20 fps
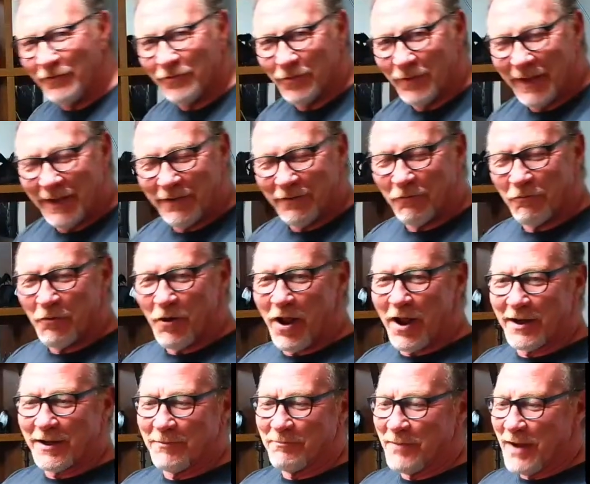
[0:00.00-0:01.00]
so I had to
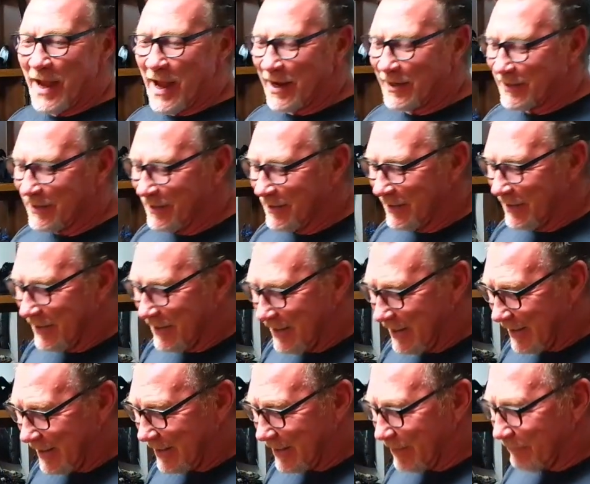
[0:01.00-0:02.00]
rock it back,
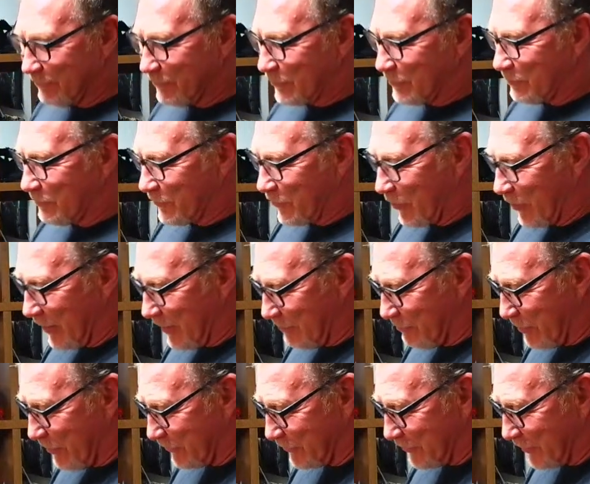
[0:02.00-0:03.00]
and I'm trying to
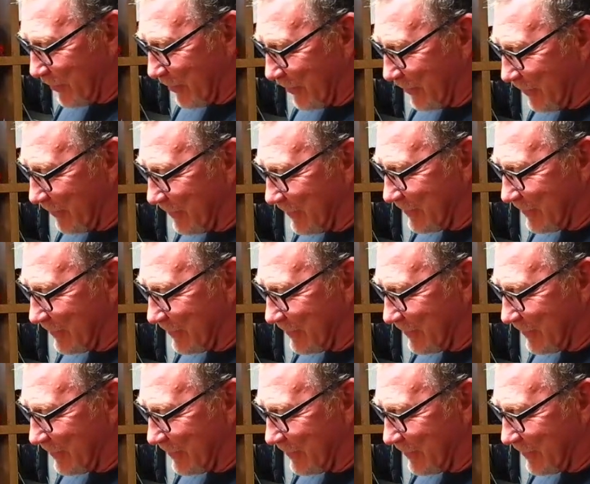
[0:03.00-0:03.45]
push it onto the